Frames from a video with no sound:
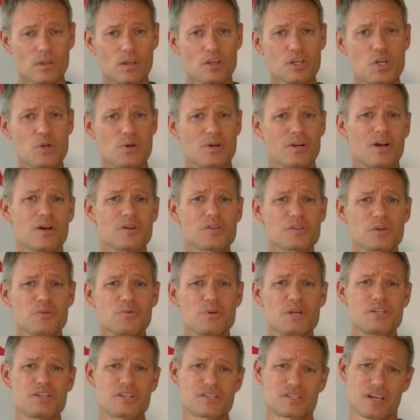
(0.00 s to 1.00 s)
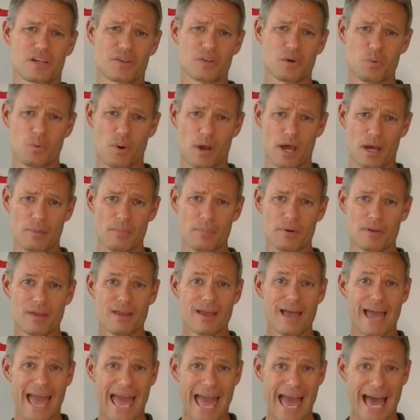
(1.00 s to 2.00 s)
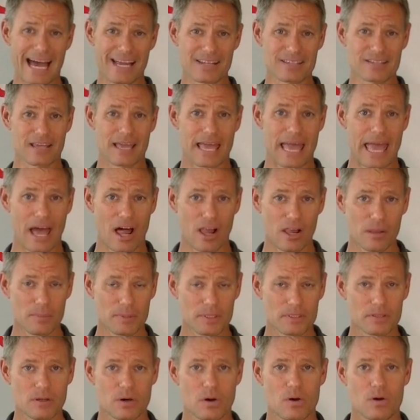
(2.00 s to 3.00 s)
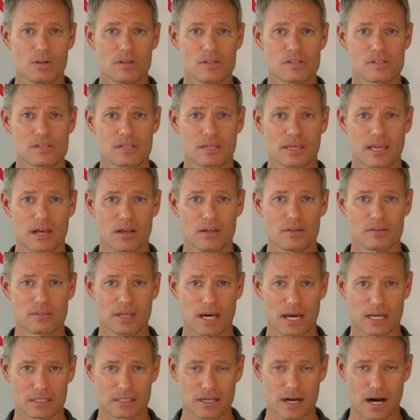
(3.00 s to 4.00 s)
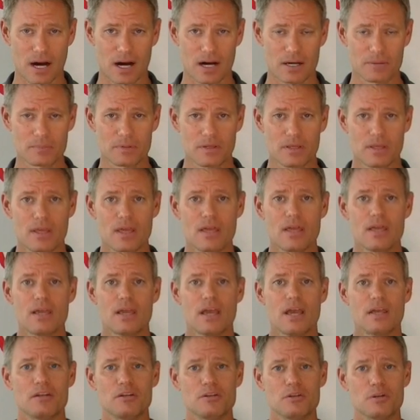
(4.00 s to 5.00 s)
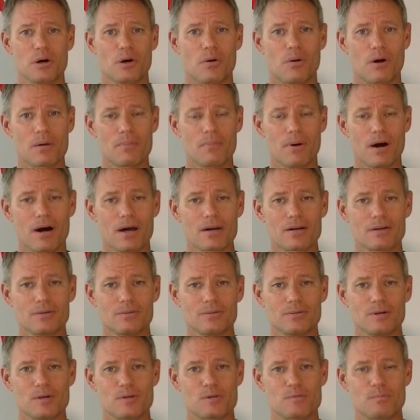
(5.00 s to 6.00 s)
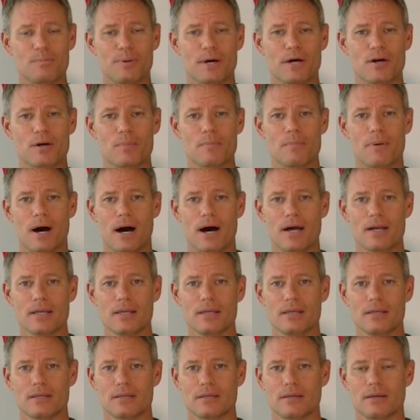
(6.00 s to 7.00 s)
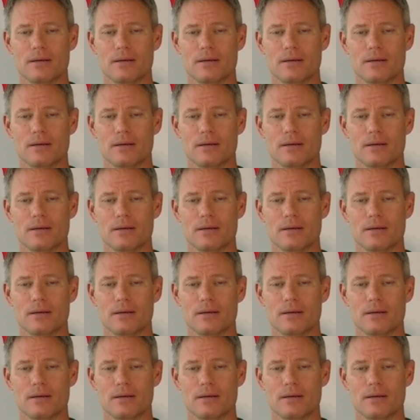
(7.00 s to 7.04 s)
You can also reach us on the web at hellmanholistichealth.com. And you know our motto, it's better body,